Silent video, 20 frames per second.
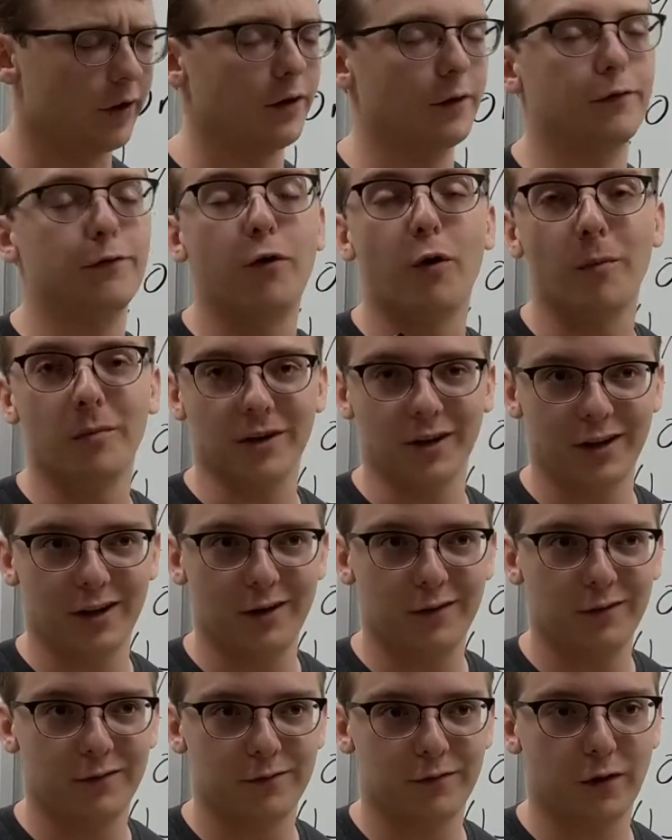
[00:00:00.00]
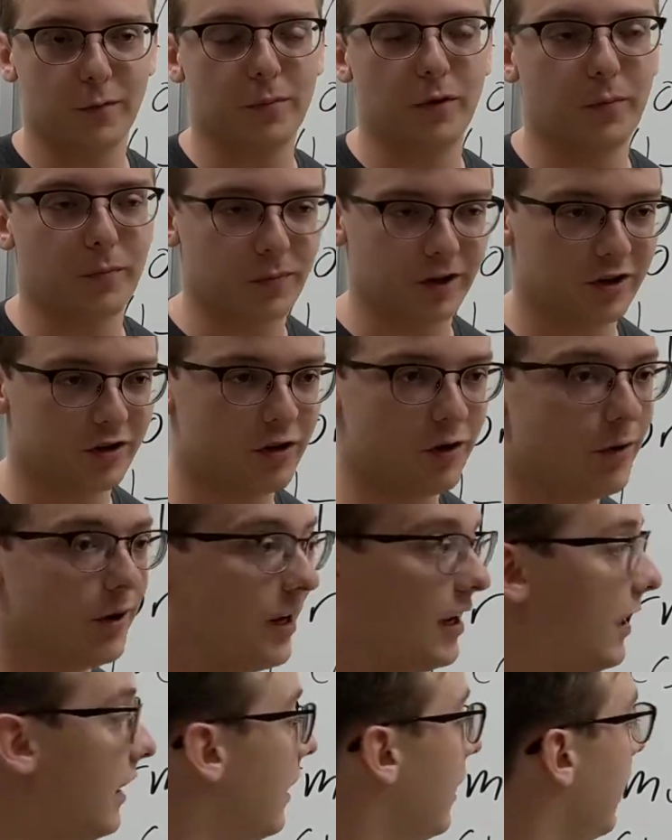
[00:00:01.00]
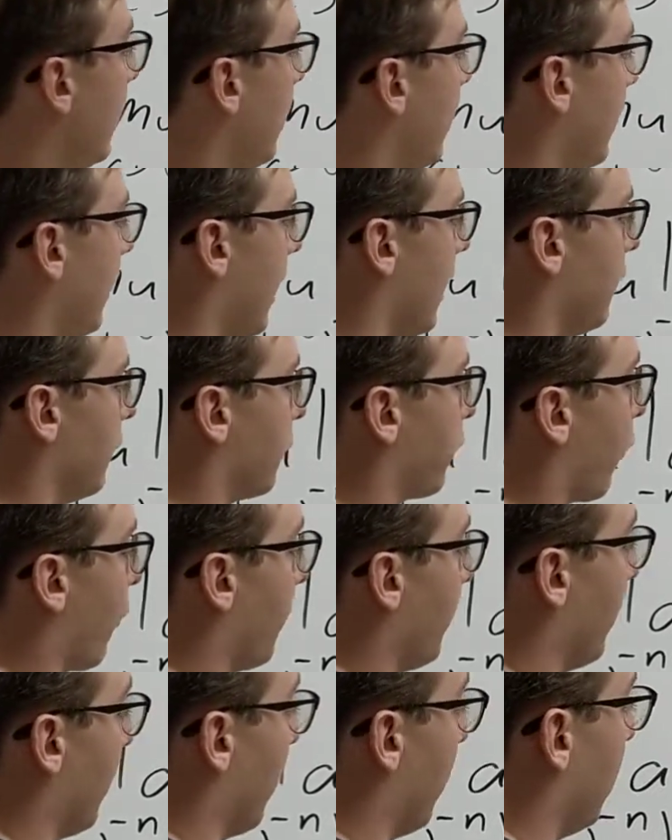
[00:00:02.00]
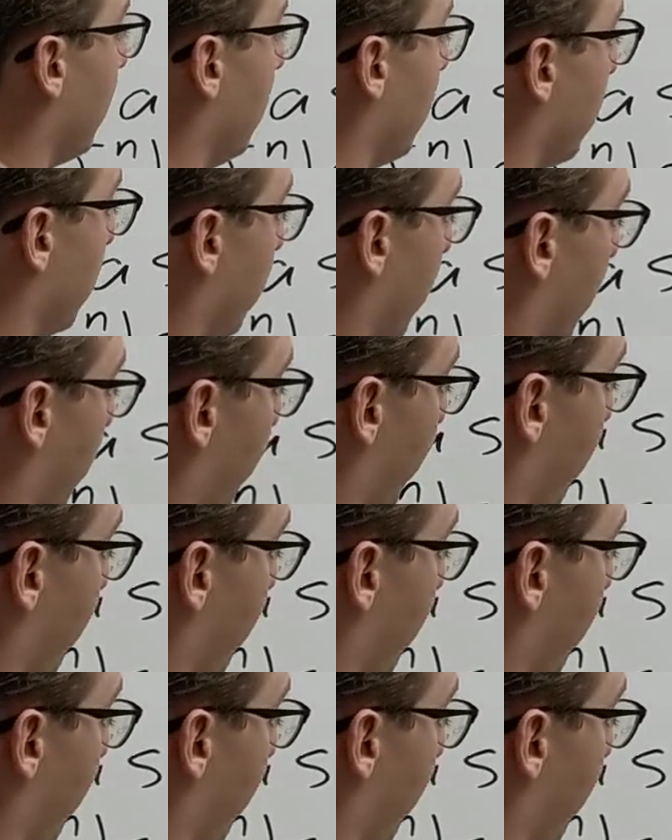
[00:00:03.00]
formula for perpetuity. And the formula for